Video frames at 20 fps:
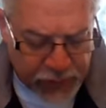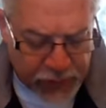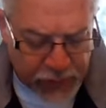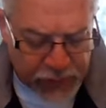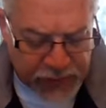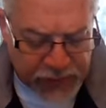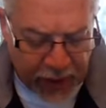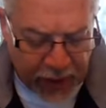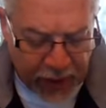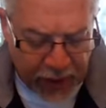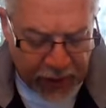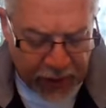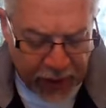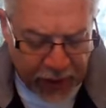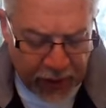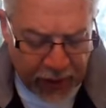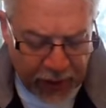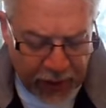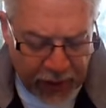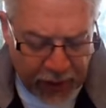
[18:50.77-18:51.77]
you say
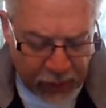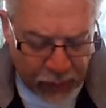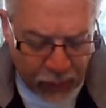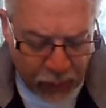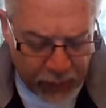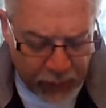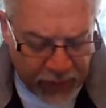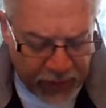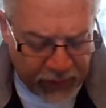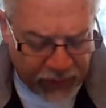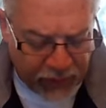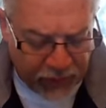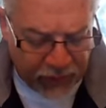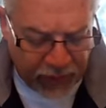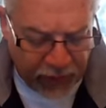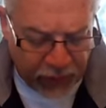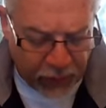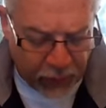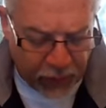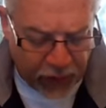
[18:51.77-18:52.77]
it will be
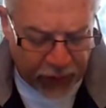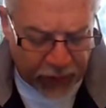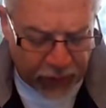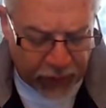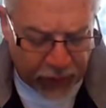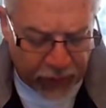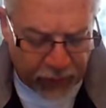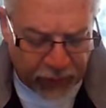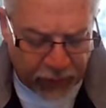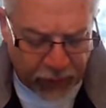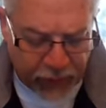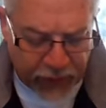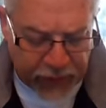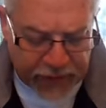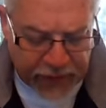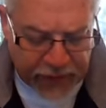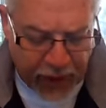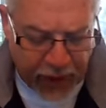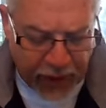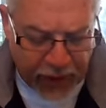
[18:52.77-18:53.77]
fair weather for the
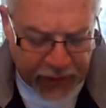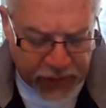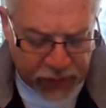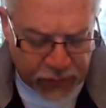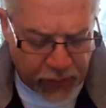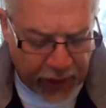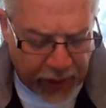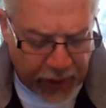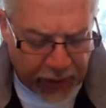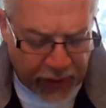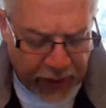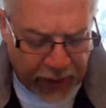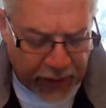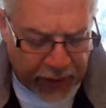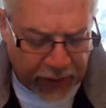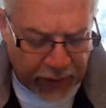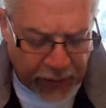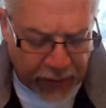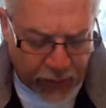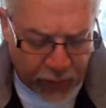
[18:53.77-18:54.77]
sky is red
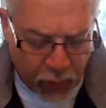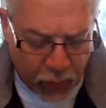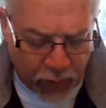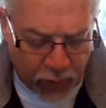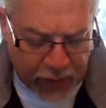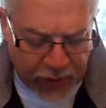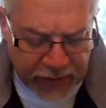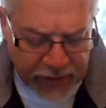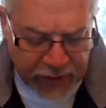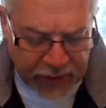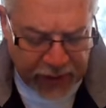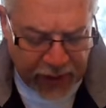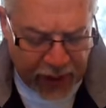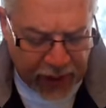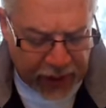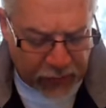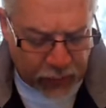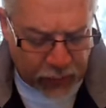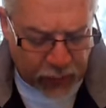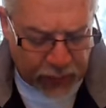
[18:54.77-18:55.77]
and in the morning
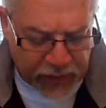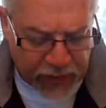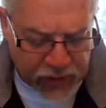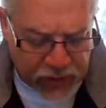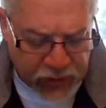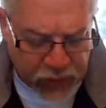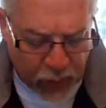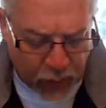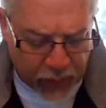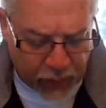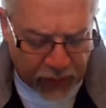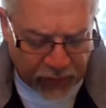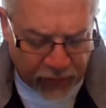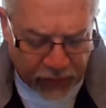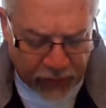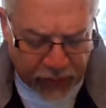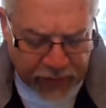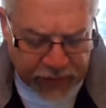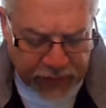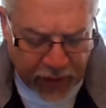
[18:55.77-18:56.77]
today it will be stormy
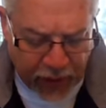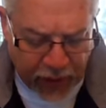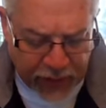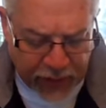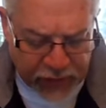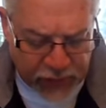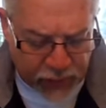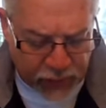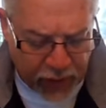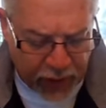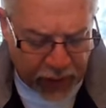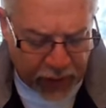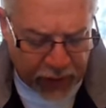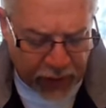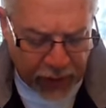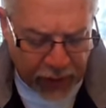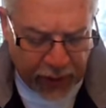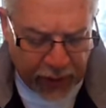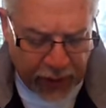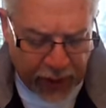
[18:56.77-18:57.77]
for the sky is red
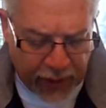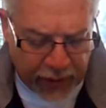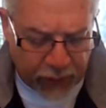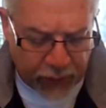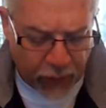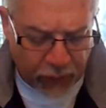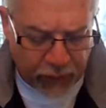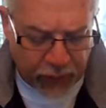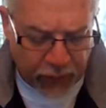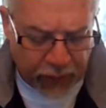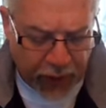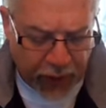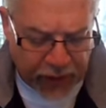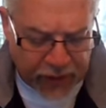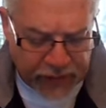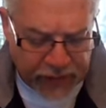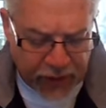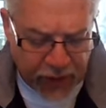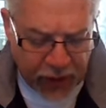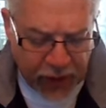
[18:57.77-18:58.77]
and
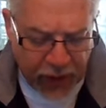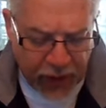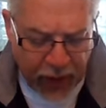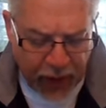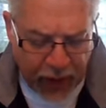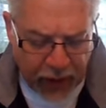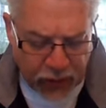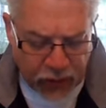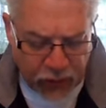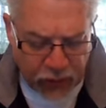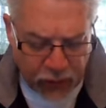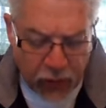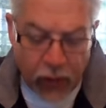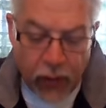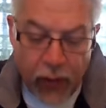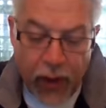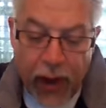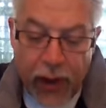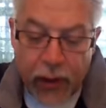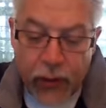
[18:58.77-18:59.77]
overcast and you
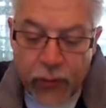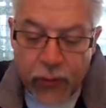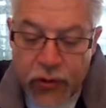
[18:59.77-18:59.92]
know how to